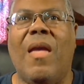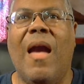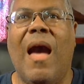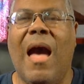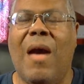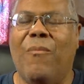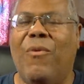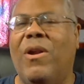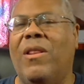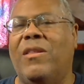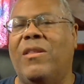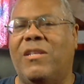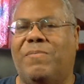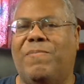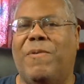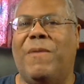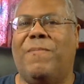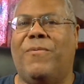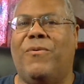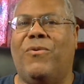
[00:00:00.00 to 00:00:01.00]
I'm one of these
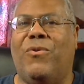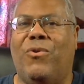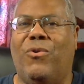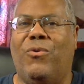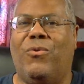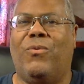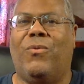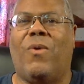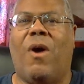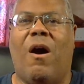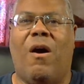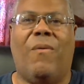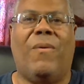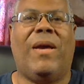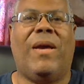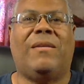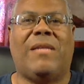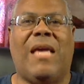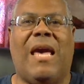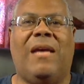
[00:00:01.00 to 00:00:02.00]
people who
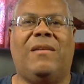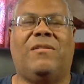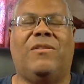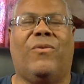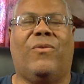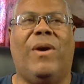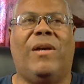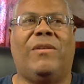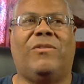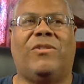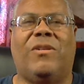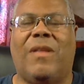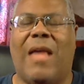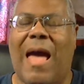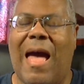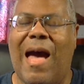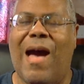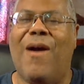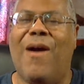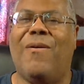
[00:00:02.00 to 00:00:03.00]
always ask the question,
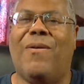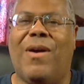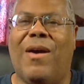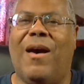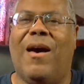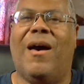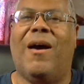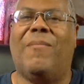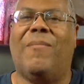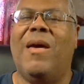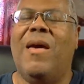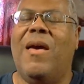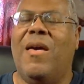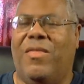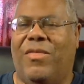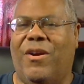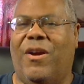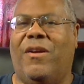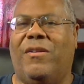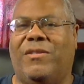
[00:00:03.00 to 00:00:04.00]
how come
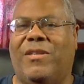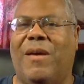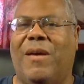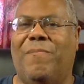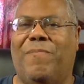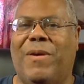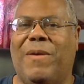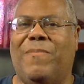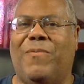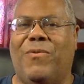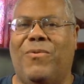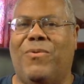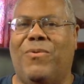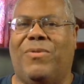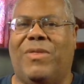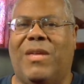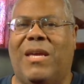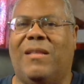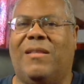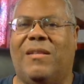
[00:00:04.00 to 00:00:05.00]
there are some people who
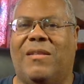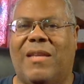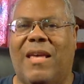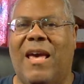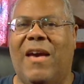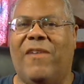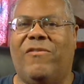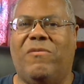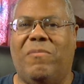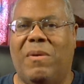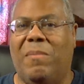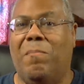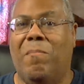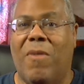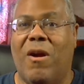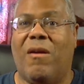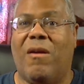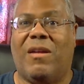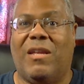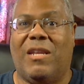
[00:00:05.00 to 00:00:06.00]
think that they have to be
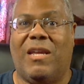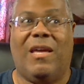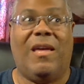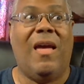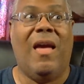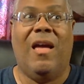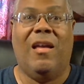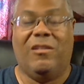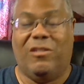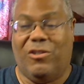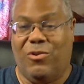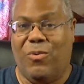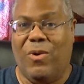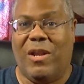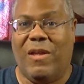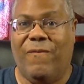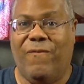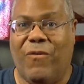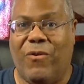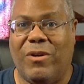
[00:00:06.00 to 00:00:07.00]
marketing
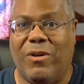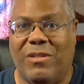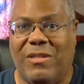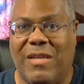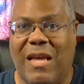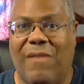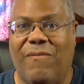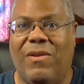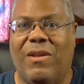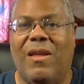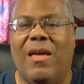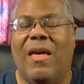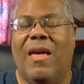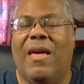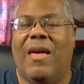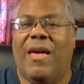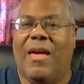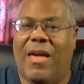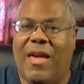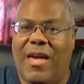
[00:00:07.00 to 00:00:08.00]
24-7?
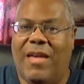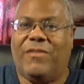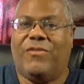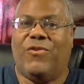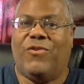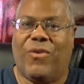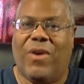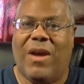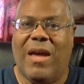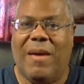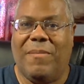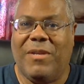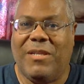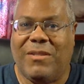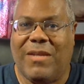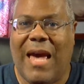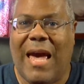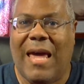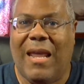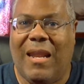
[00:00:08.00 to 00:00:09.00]
Instagram has
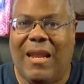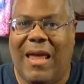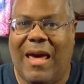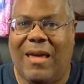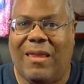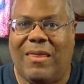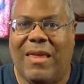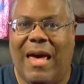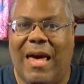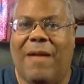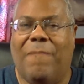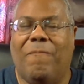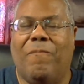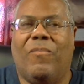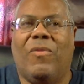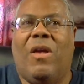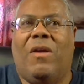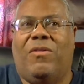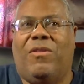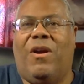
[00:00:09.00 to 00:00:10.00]
gotten like that.
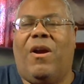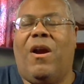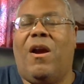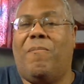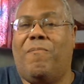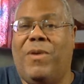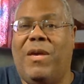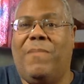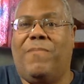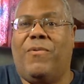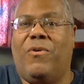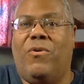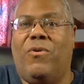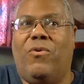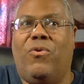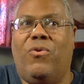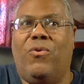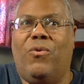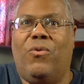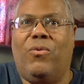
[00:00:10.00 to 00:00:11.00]
There are people
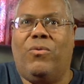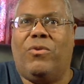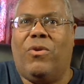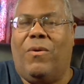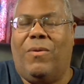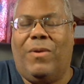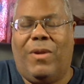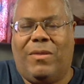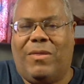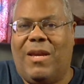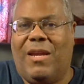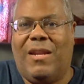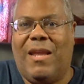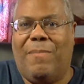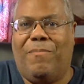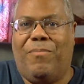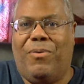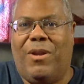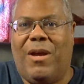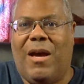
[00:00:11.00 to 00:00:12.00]
who the only thing they
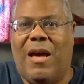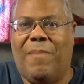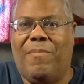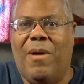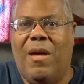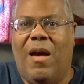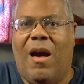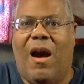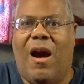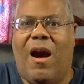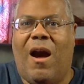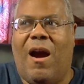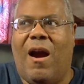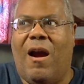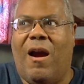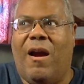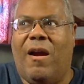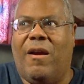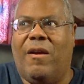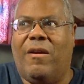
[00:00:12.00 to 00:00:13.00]
put up
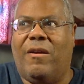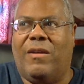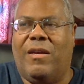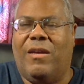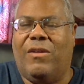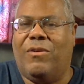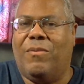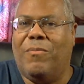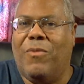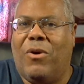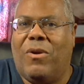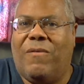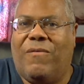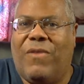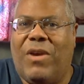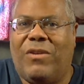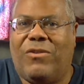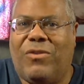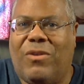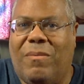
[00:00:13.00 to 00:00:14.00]
are either
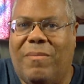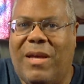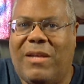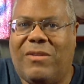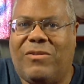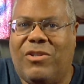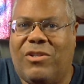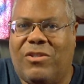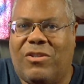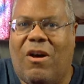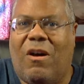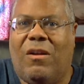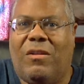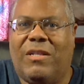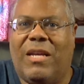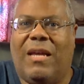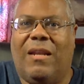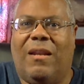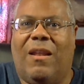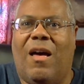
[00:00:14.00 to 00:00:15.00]
motivational messages all
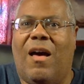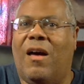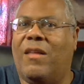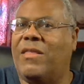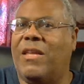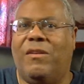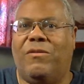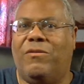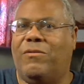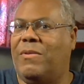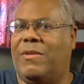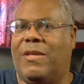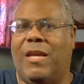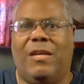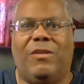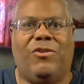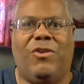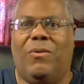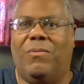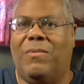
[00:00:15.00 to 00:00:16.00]
day long, they, they
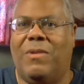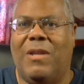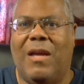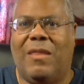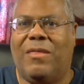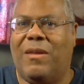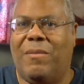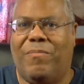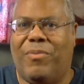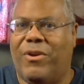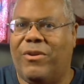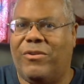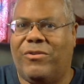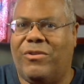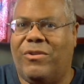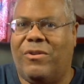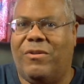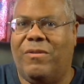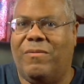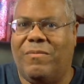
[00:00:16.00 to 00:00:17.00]
show nothing
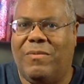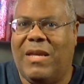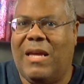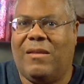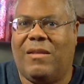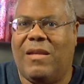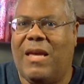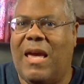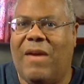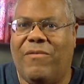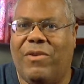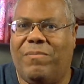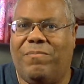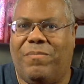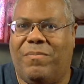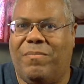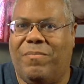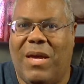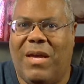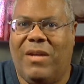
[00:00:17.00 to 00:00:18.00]
personal, yet they have a
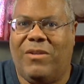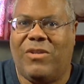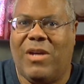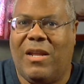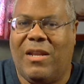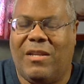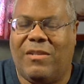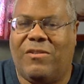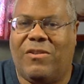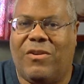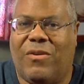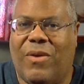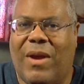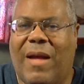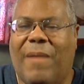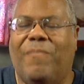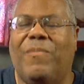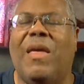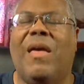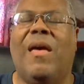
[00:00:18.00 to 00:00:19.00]
page on
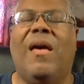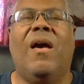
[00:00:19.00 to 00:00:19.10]
Instagram,